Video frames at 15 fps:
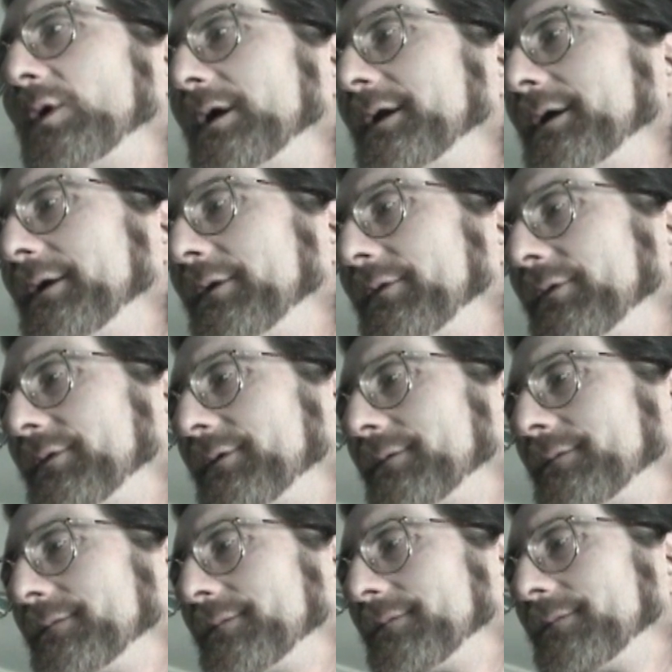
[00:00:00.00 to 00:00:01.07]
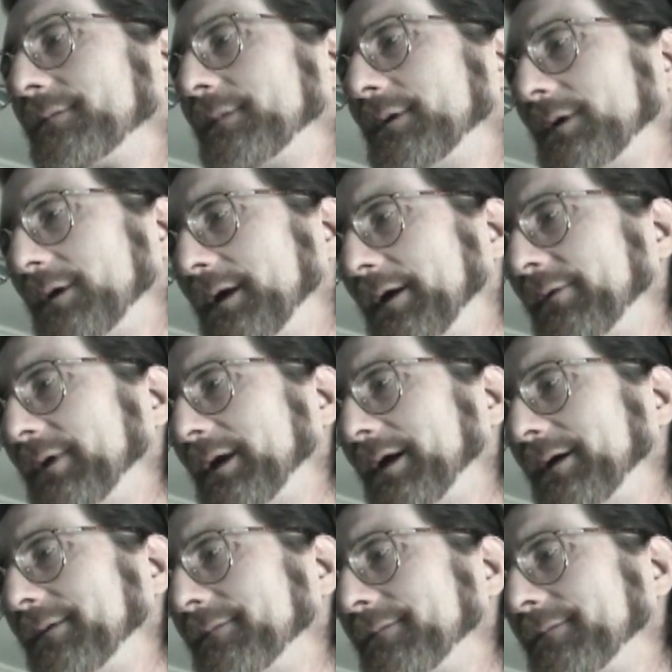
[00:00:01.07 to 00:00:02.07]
what is, or haven't I?